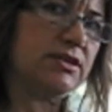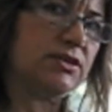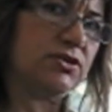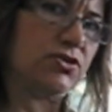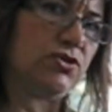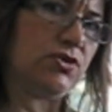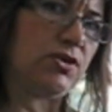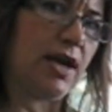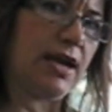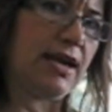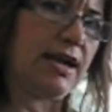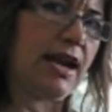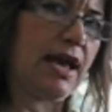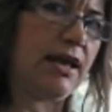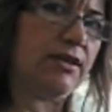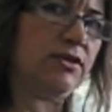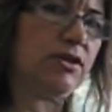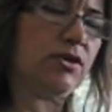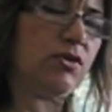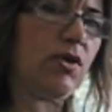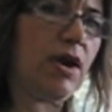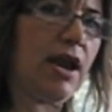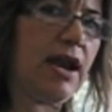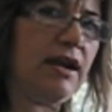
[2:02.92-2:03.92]
to straighten out
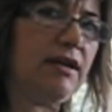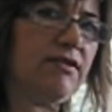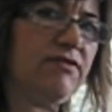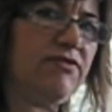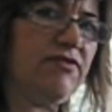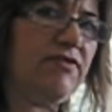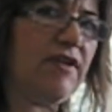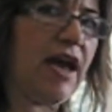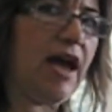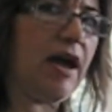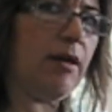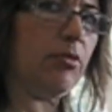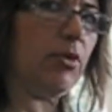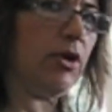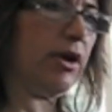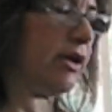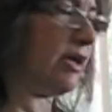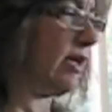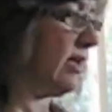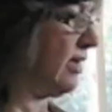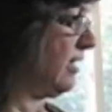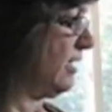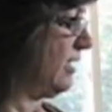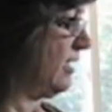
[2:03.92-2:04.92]
the grain of
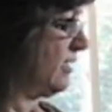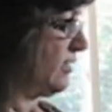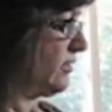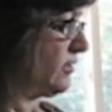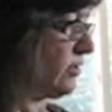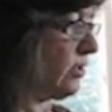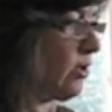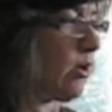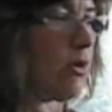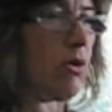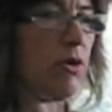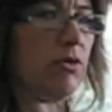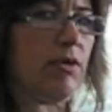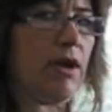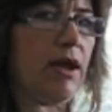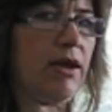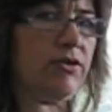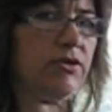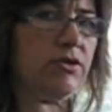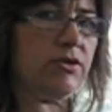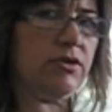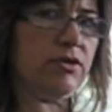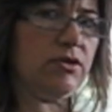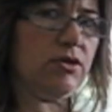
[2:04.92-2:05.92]
fabric to go
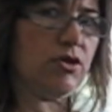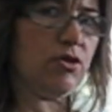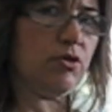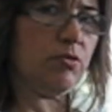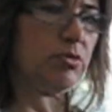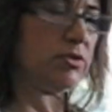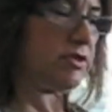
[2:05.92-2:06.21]
around your